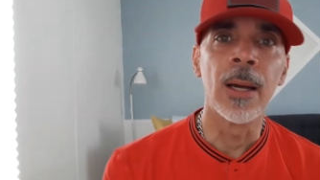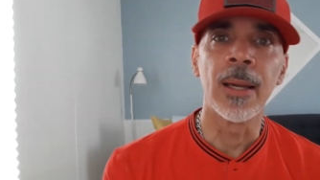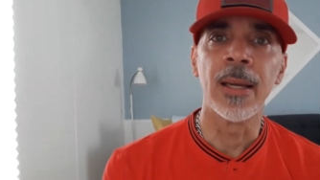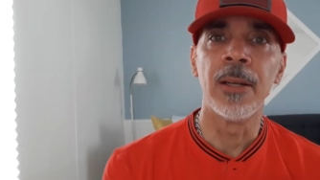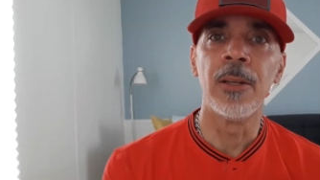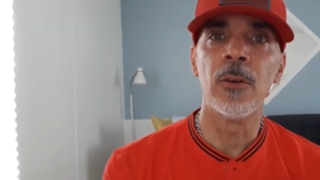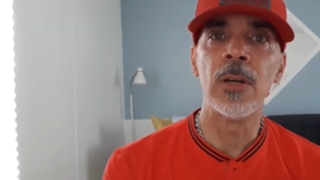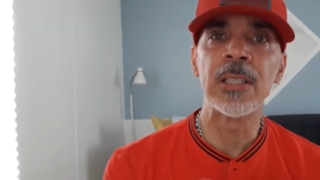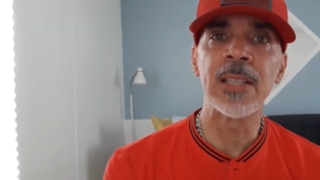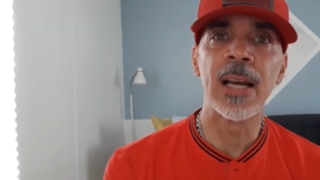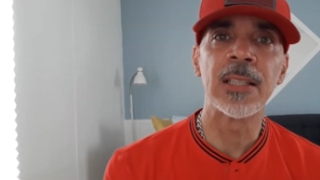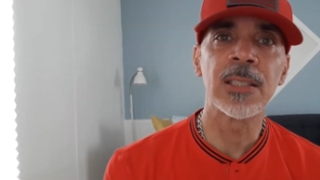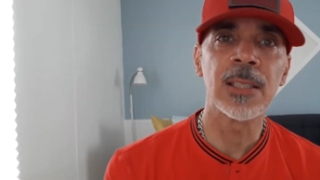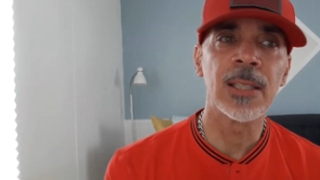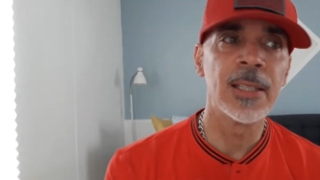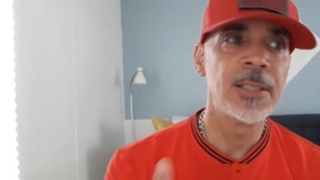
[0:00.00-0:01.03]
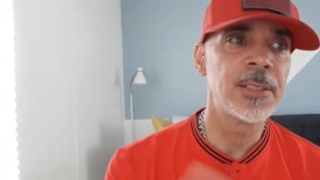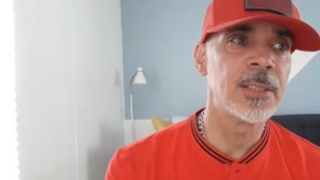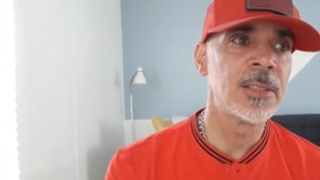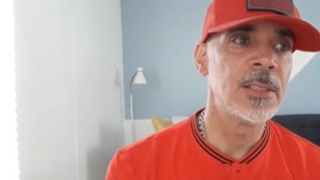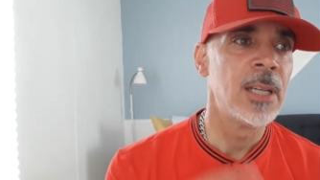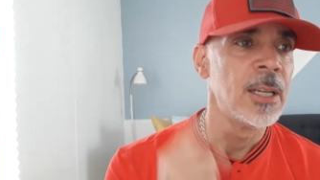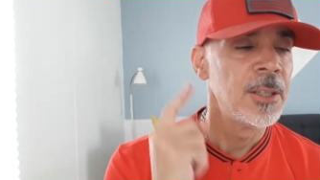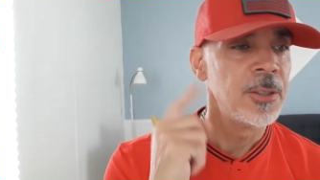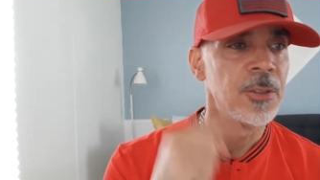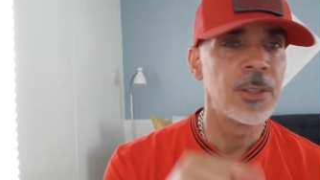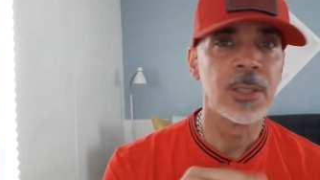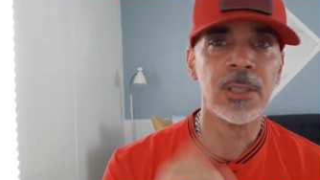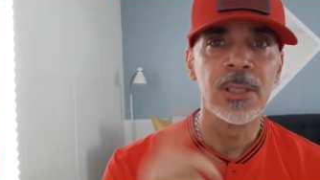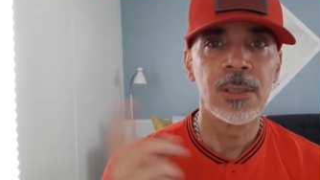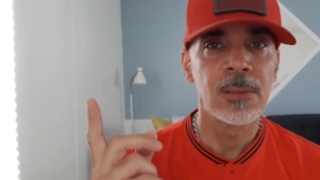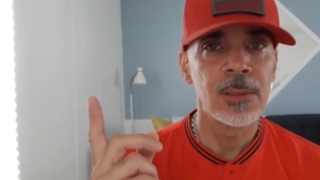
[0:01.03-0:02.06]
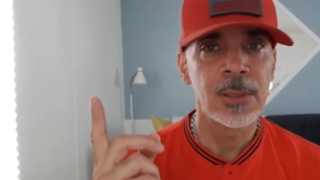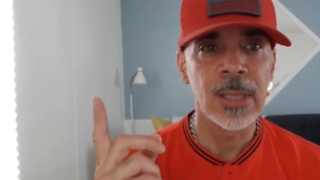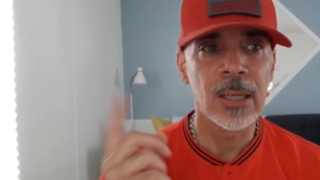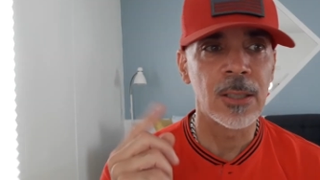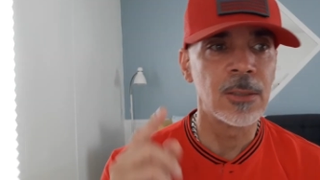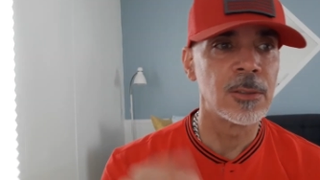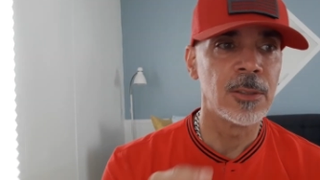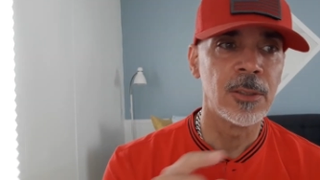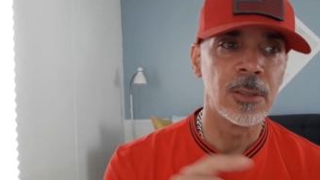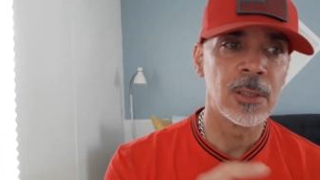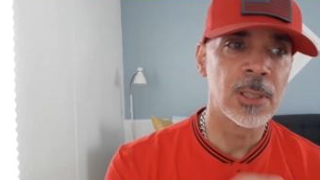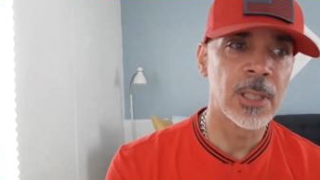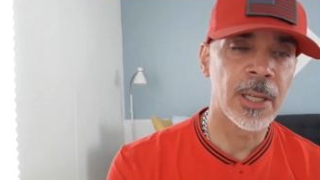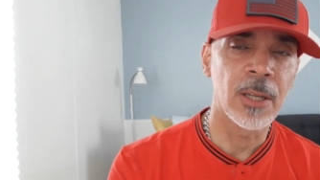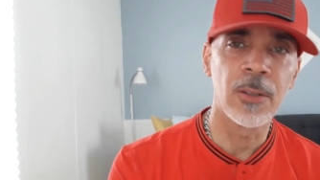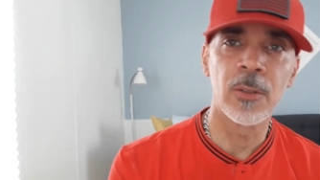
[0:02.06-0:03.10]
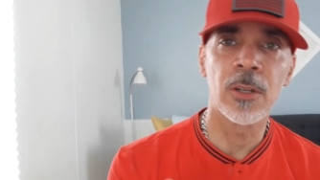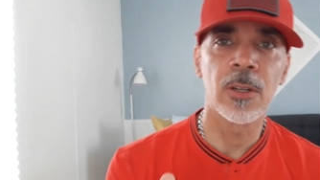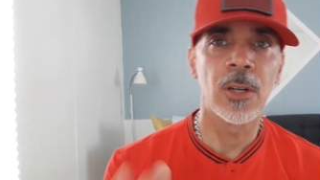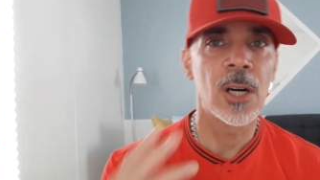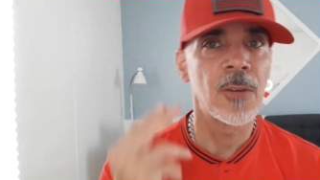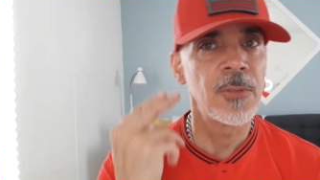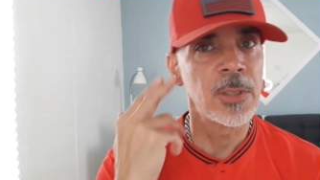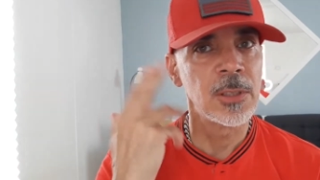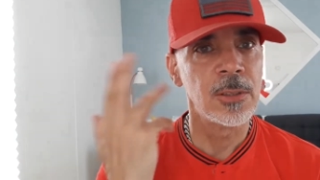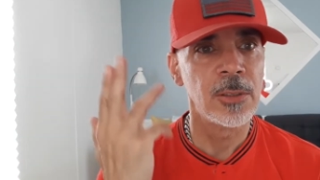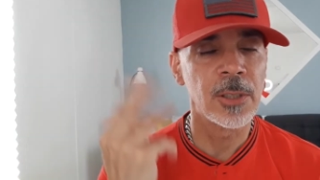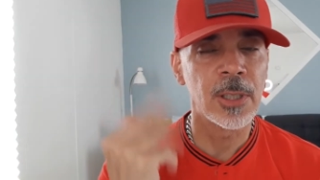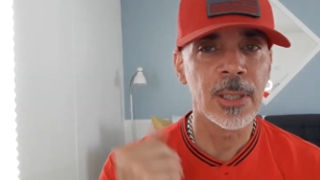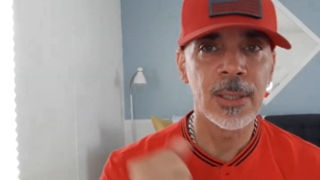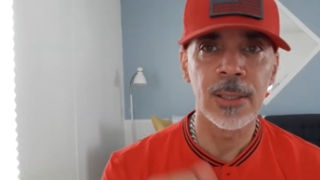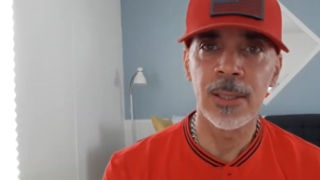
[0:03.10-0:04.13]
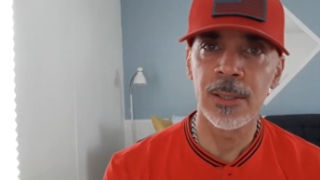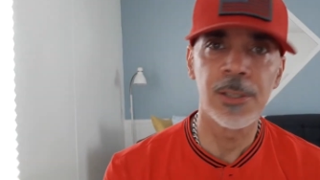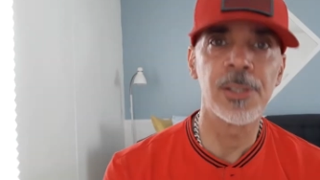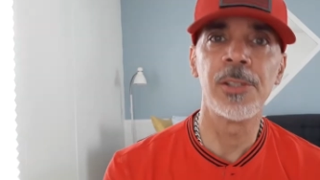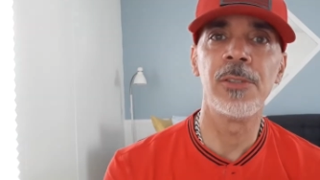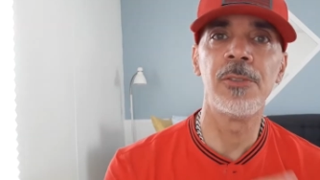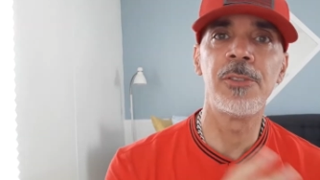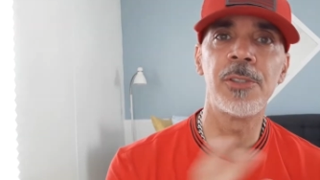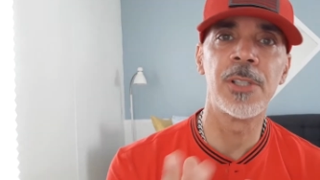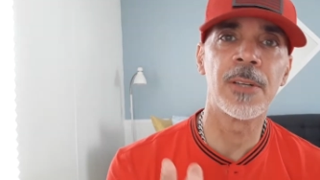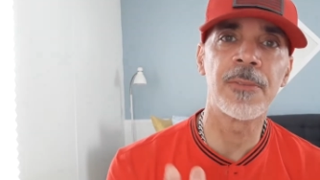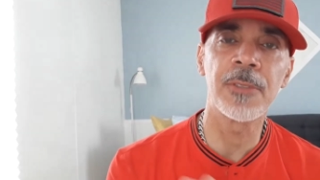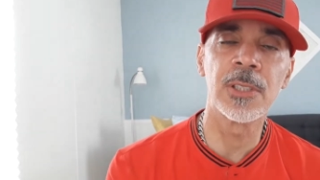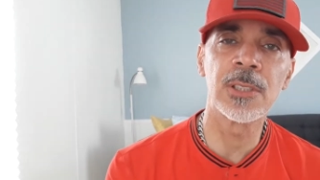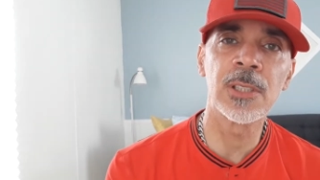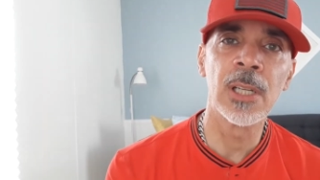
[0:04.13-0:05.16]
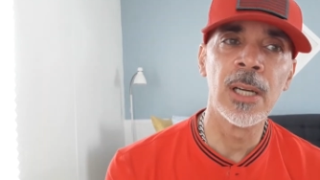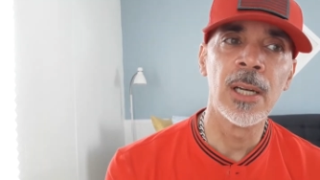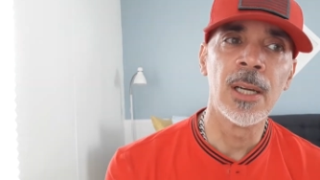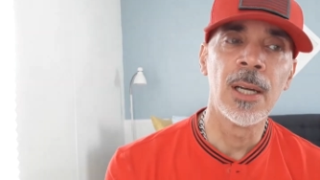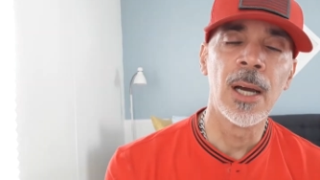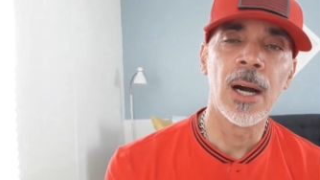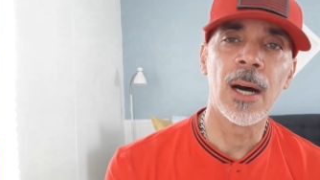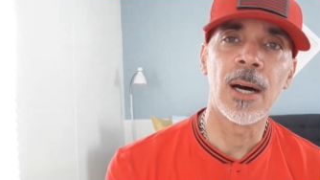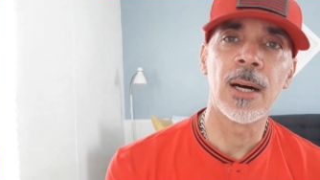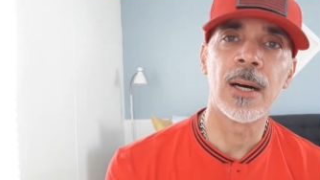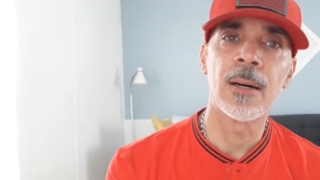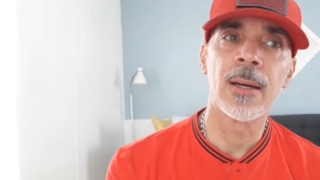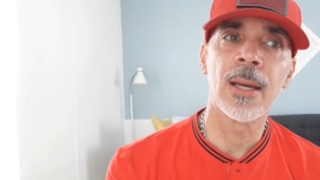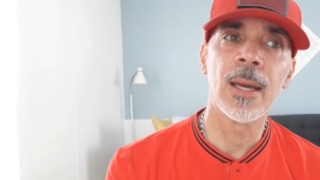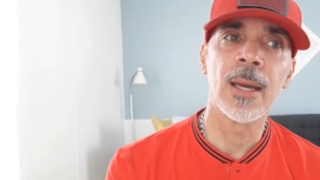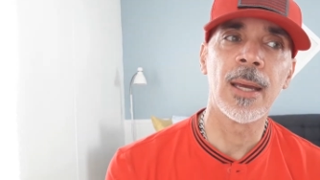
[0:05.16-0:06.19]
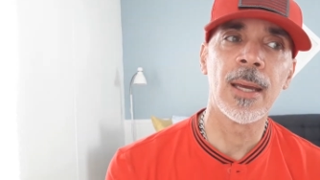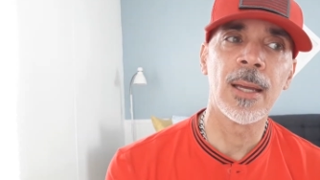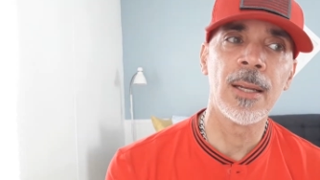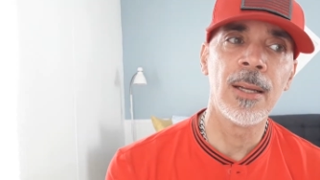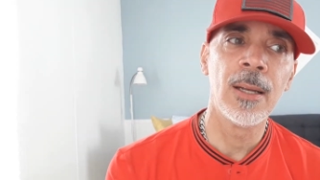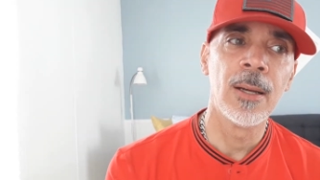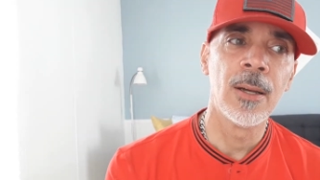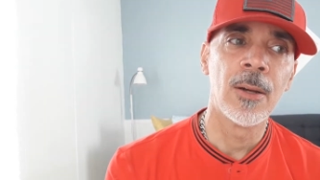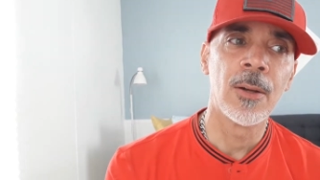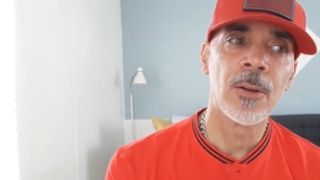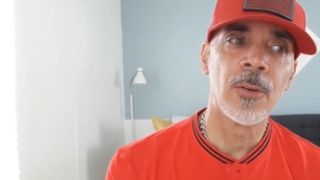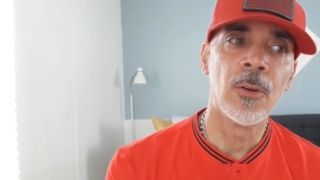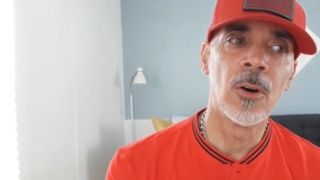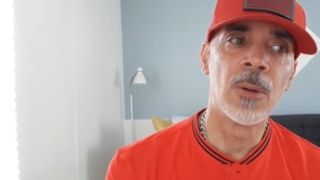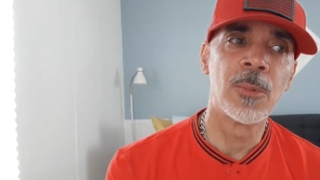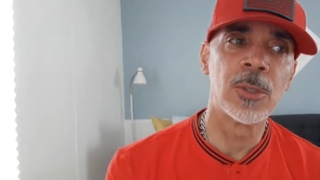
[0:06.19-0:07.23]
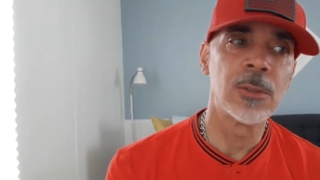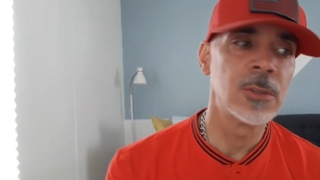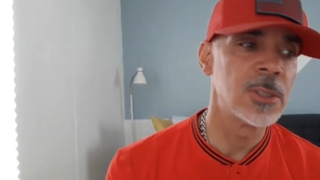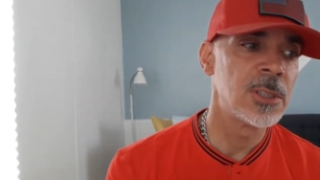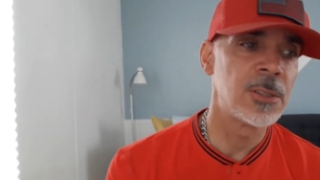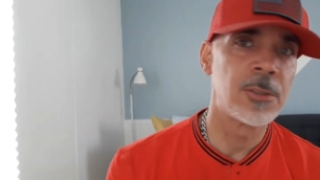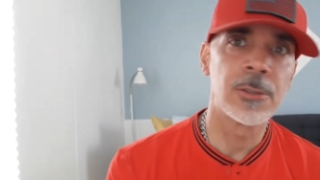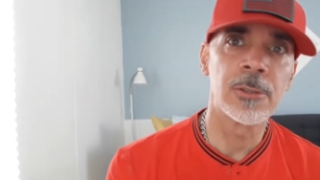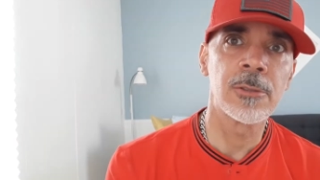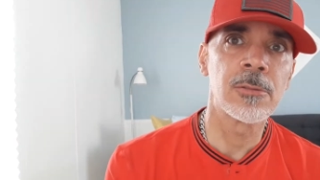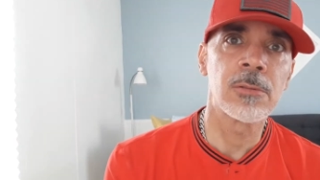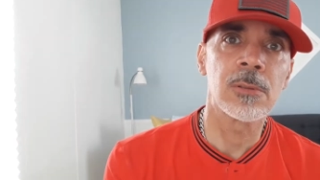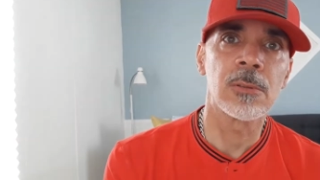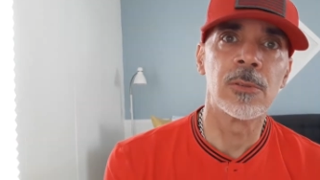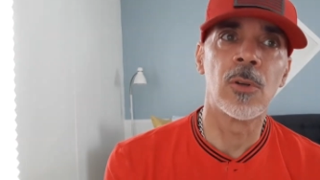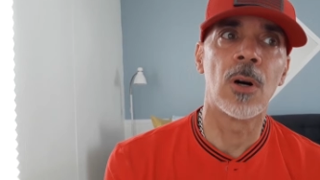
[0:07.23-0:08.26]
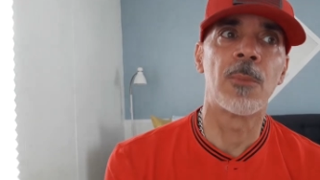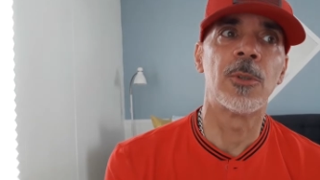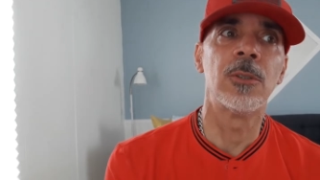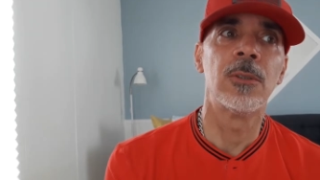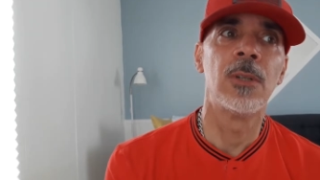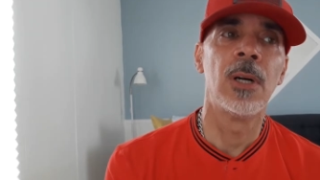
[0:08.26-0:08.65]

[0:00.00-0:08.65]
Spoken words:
Noise cancellation, you can tell, you click it on and off, and there's a huge difference. And normal is just normal.